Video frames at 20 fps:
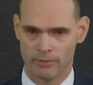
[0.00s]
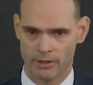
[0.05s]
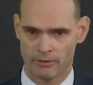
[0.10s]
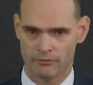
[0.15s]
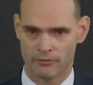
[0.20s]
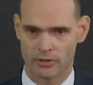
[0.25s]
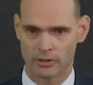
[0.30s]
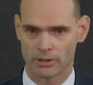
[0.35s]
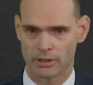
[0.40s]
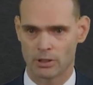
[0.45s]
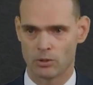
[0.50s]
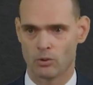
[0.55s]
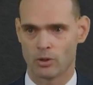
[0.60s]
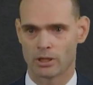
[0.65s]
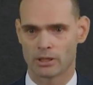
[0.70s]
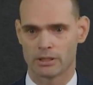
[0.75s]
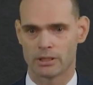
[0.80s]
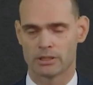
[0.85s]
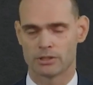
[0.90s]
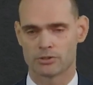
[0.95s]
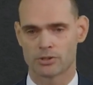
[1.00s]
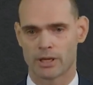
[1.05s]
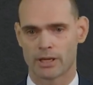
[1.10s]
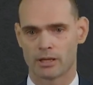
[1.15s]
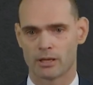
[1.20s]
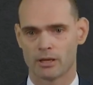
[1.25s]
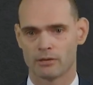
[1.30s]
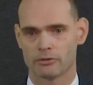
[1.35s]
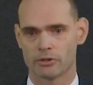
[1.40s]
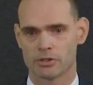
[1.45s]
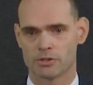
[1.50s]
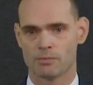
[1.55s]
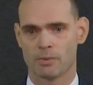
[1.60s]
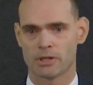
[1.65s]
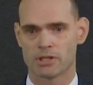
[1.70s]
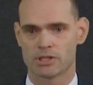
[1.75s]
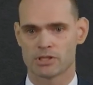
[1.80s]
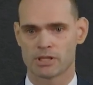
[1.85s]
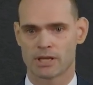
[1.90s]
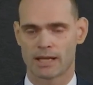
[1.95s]
fairly quickly and try to cover as
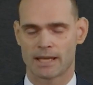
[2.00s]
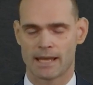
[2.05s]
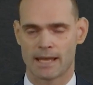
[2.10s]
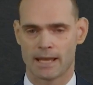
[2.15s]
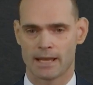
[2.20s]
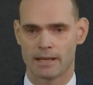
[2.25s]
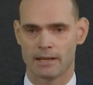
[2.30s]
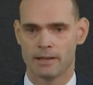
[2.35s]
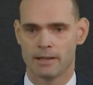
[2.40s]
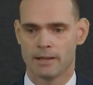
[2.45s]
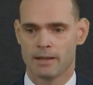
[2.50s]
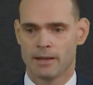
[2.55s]
much as I can.